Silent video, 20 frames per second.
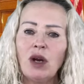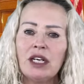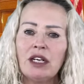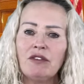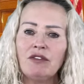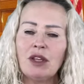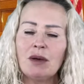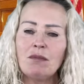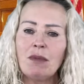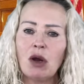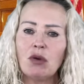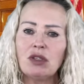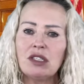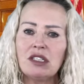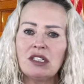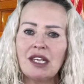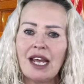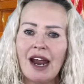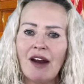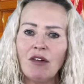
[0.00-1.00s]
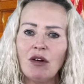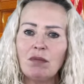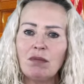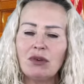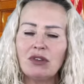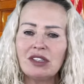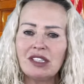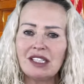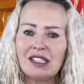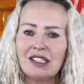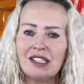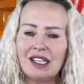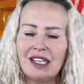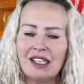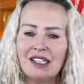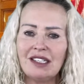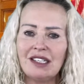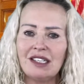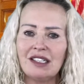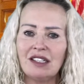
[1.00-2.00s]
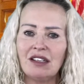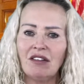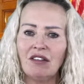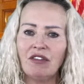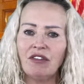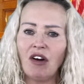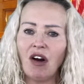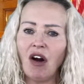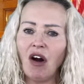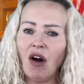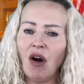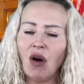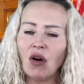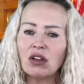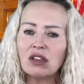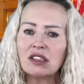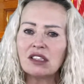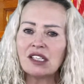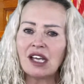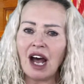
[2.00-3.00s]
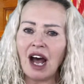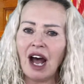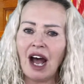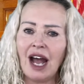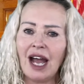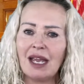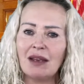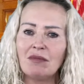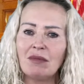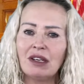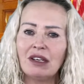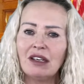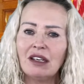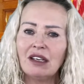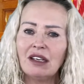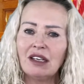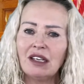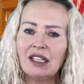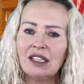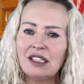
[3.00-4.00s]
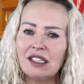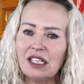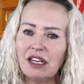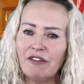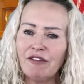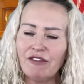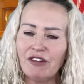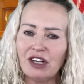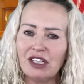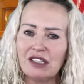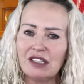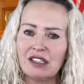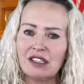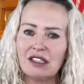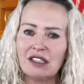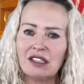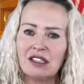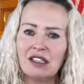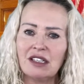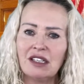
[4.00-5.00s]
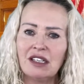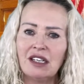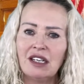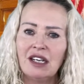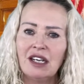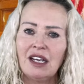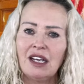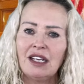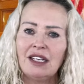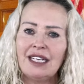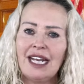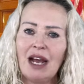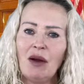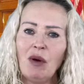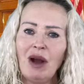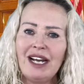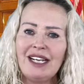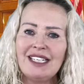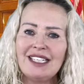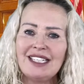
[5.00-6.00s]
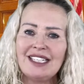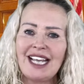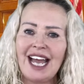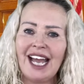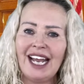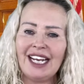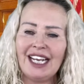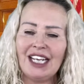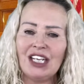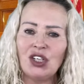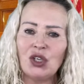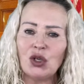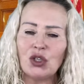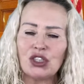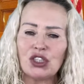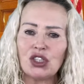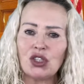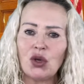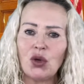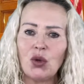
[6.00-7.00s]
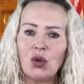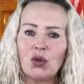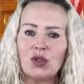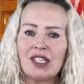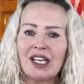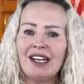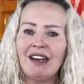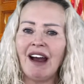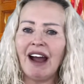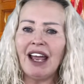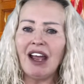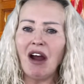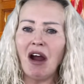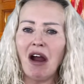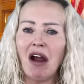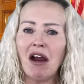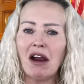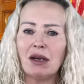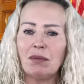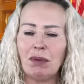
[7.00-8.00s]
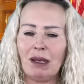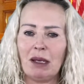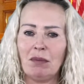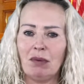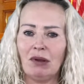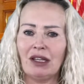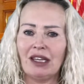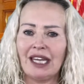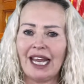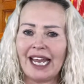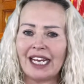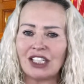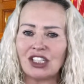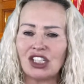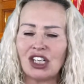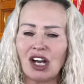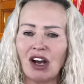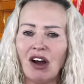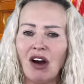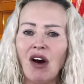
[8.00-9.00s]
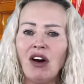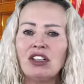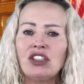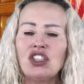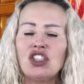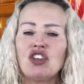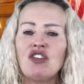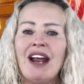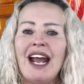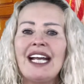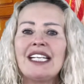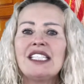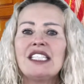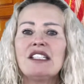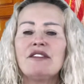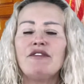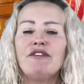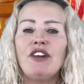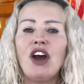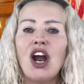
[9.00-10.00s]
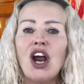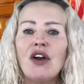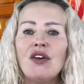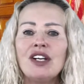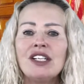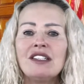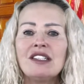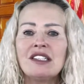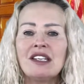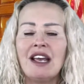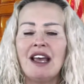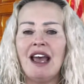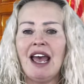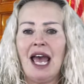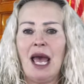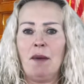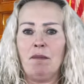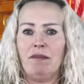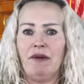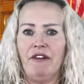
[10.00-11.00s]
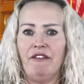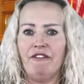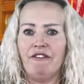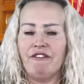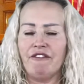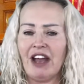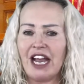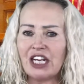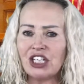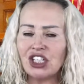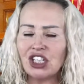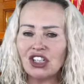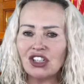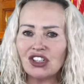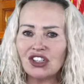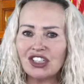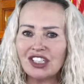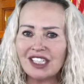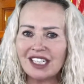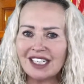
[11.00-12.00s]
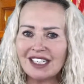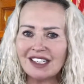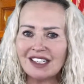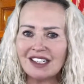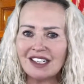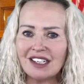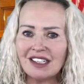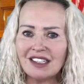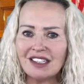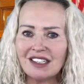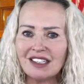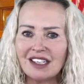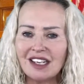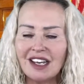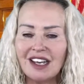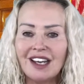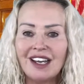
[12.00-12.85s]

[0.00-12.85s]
one of the most terrible diseases of all time, indifference. Now, I sat in your schools and I heard people lecture on transference and professional distance.